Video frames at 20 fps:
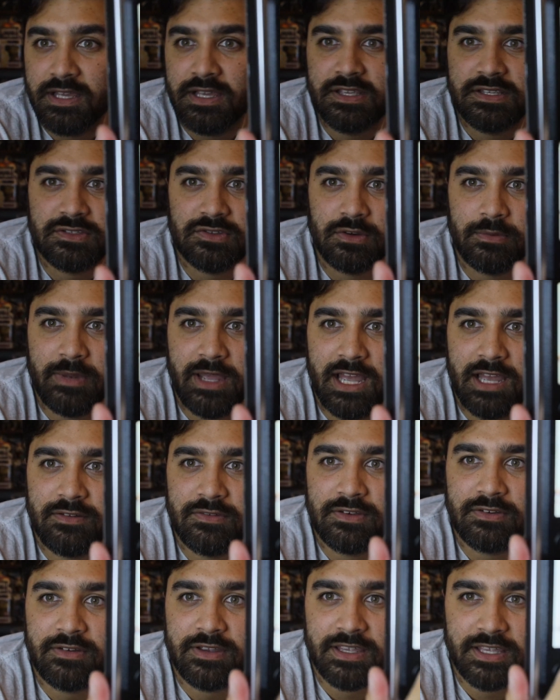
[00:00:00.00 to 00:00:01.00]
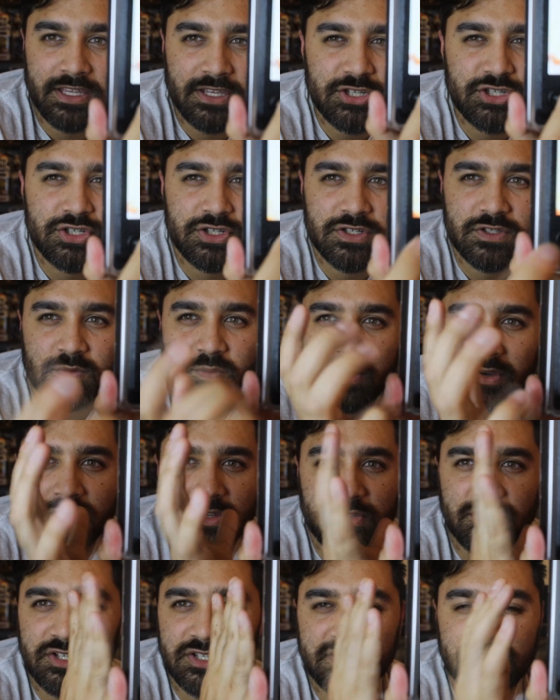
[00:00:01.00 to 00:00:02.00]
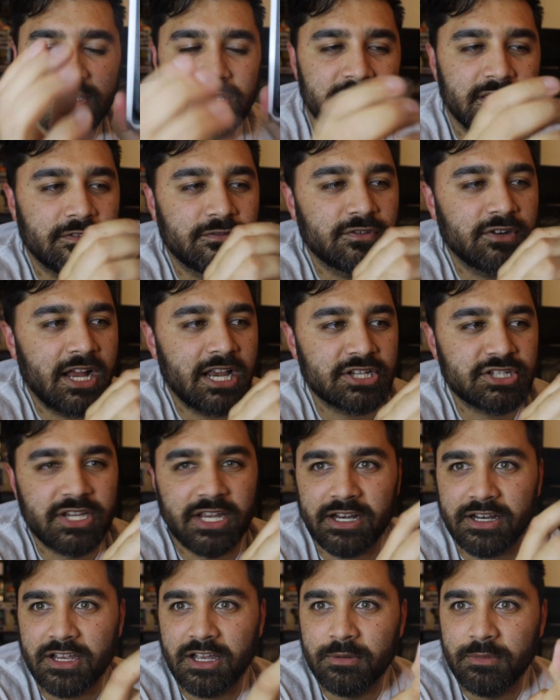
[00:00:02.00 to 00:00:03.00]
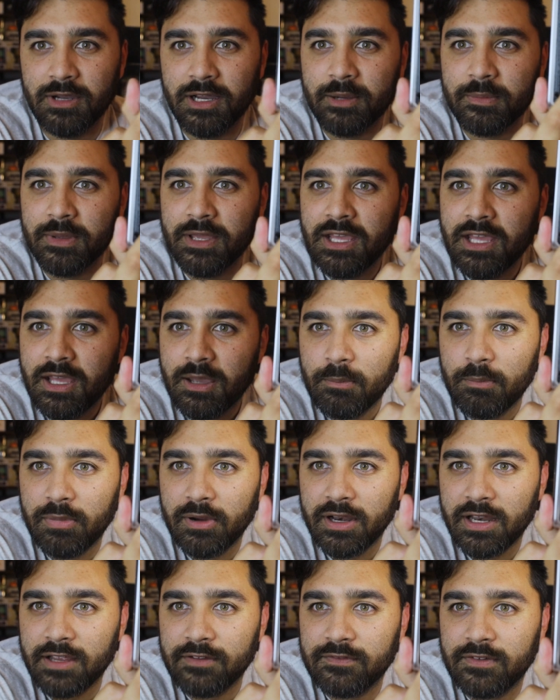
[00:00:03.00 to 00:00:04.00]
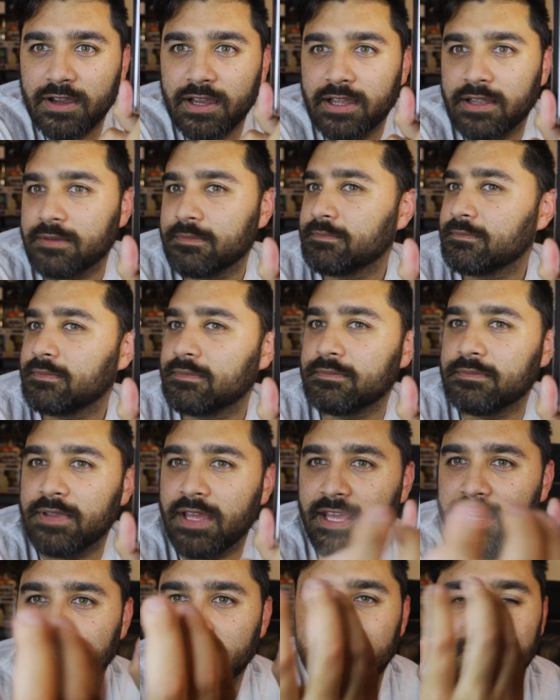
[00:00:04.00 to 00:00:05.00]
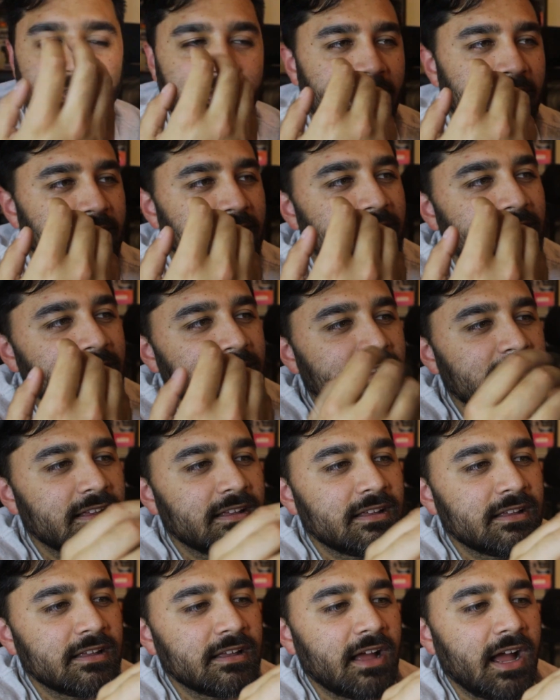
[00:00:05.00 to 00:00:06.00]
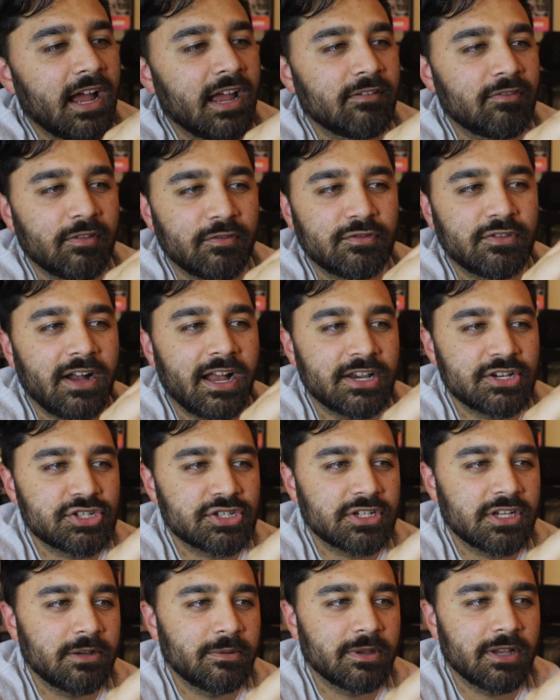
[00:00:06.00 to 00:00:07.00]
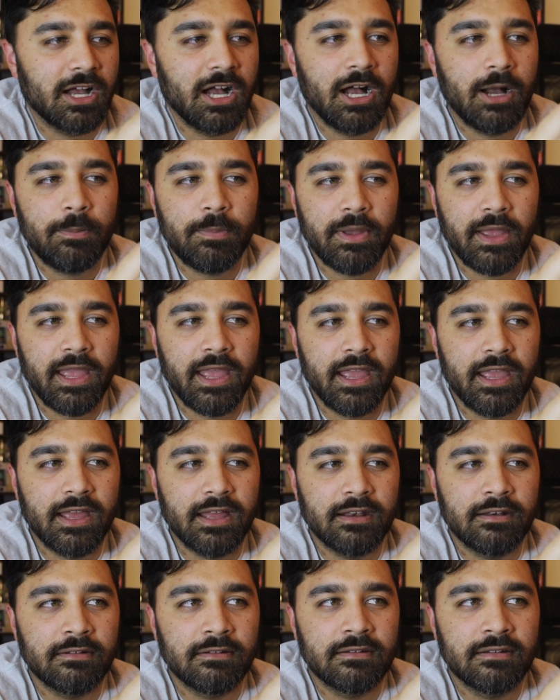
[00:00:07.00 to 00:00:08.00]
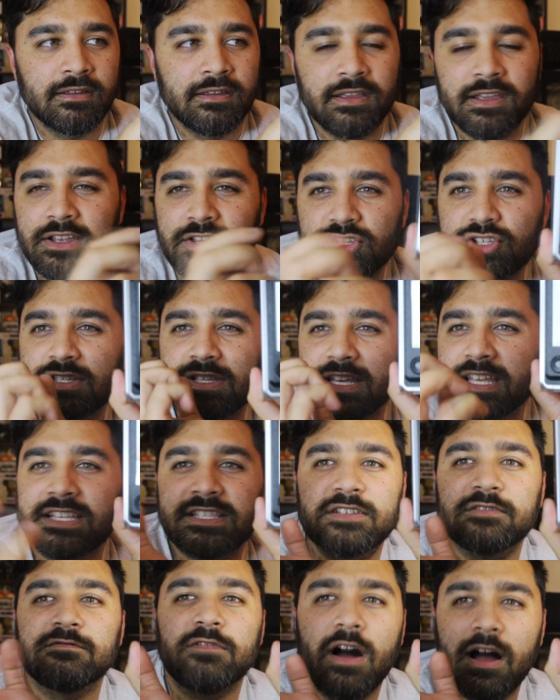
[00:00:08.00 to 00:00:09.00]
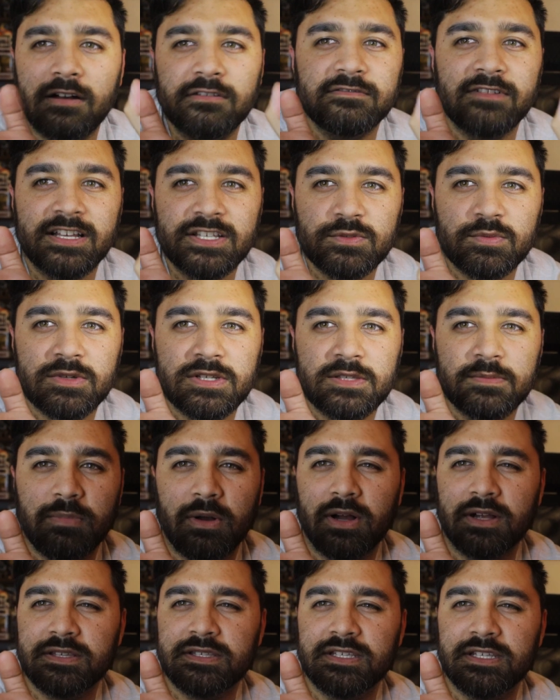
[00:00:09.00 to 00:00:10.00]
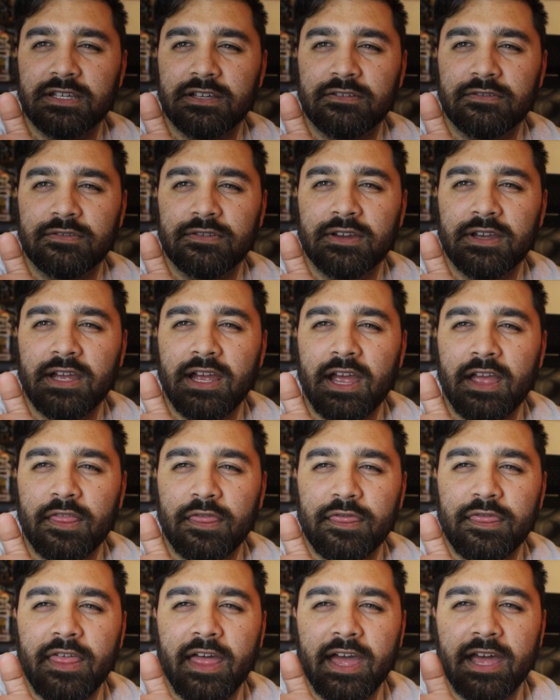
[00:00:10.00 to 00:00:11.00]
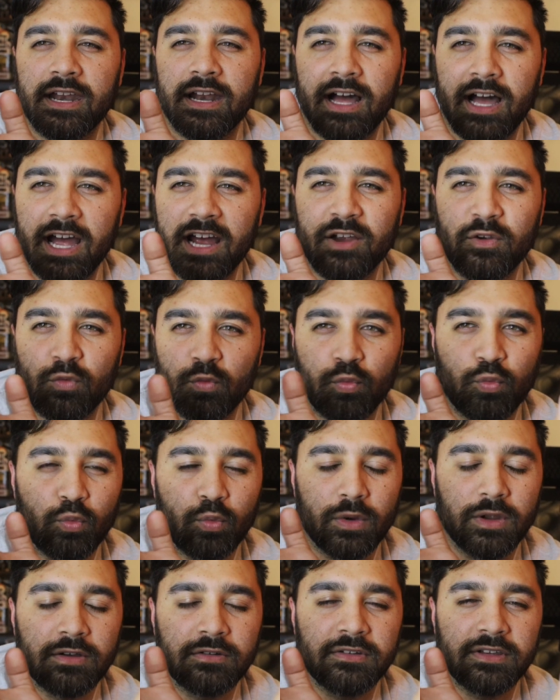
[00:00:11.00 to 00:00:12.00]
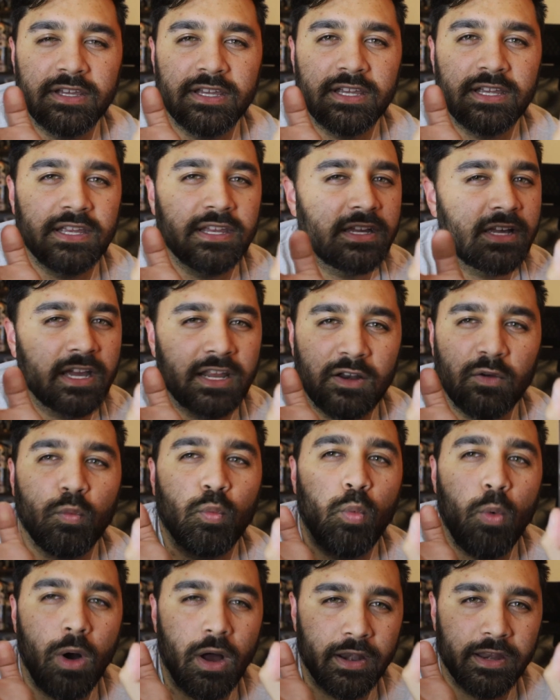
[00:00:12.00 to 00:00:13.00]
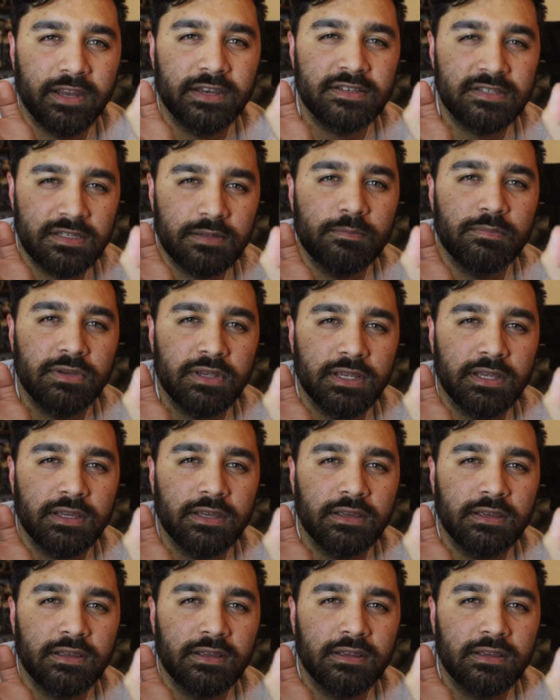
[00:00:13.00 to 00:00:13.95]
So I'm having like issues where you just see the flash kind of come up, but and again, I have the flash coming up and just, it's a lot less responsive than I really kind of want it to be.